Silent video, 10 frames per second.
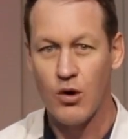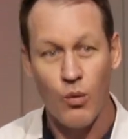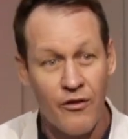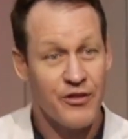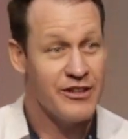
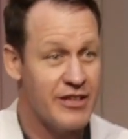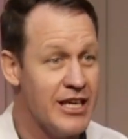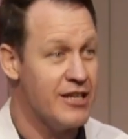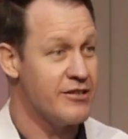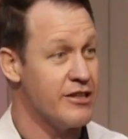What this
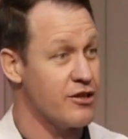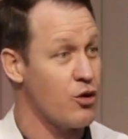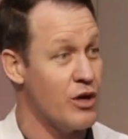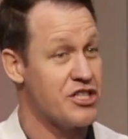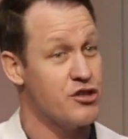is a
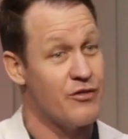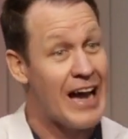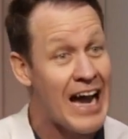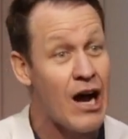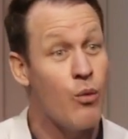question of
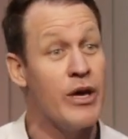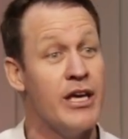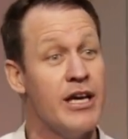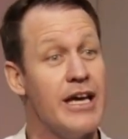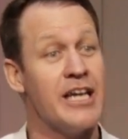how we
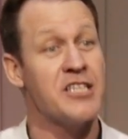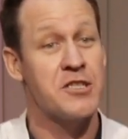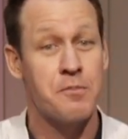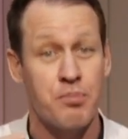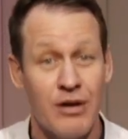
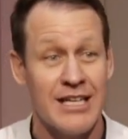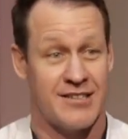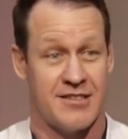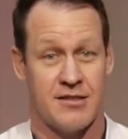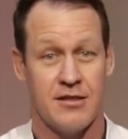
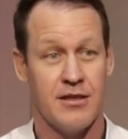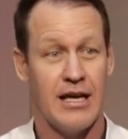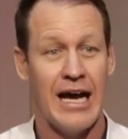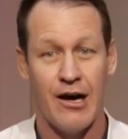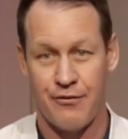express
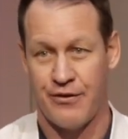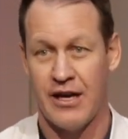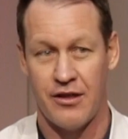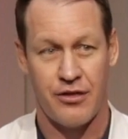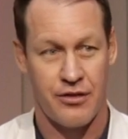our
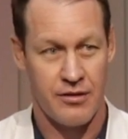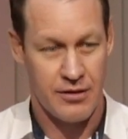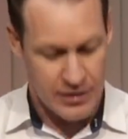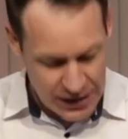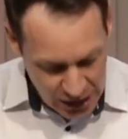faith,
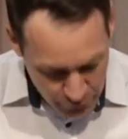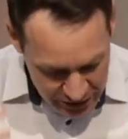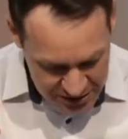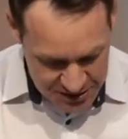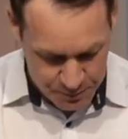how we
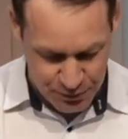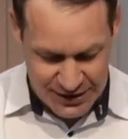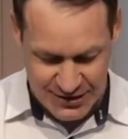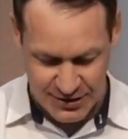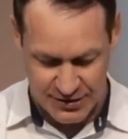
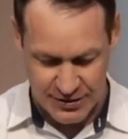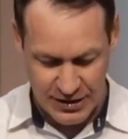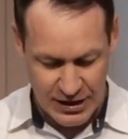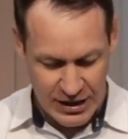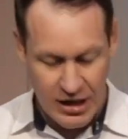express it.
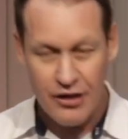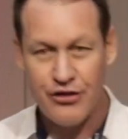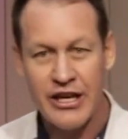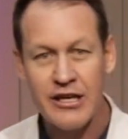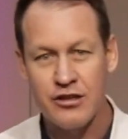
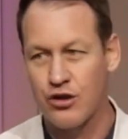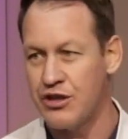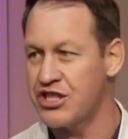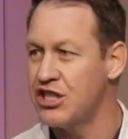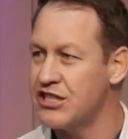These
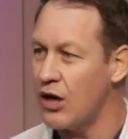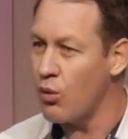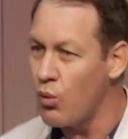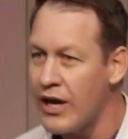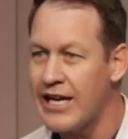Christians are
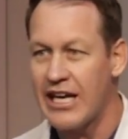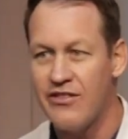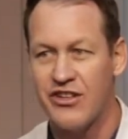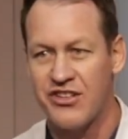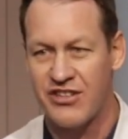weak in
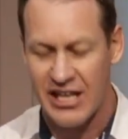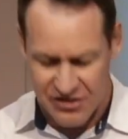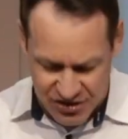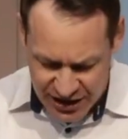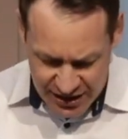the
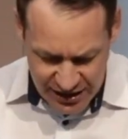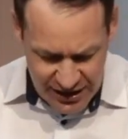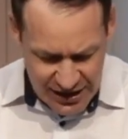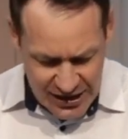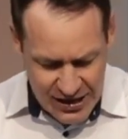sense that
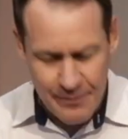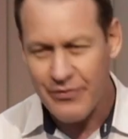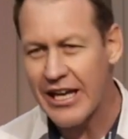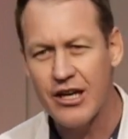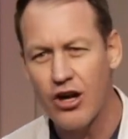
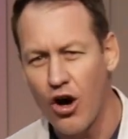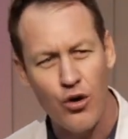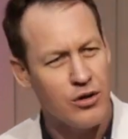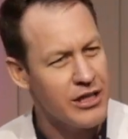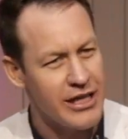they can
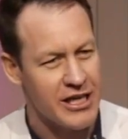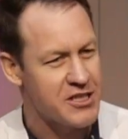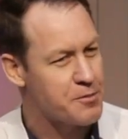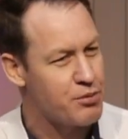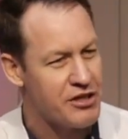only
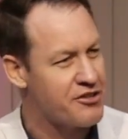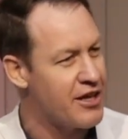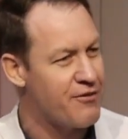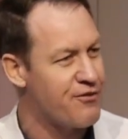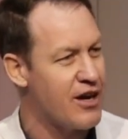express
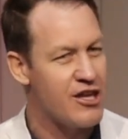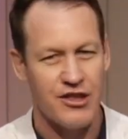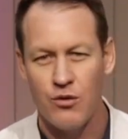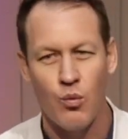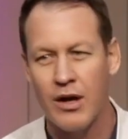their faith
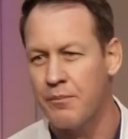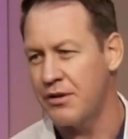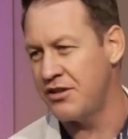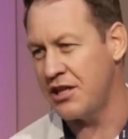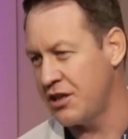in one
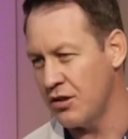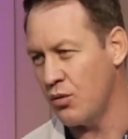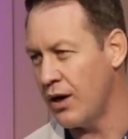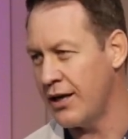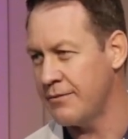particular
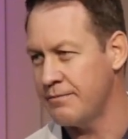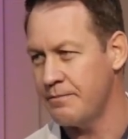way.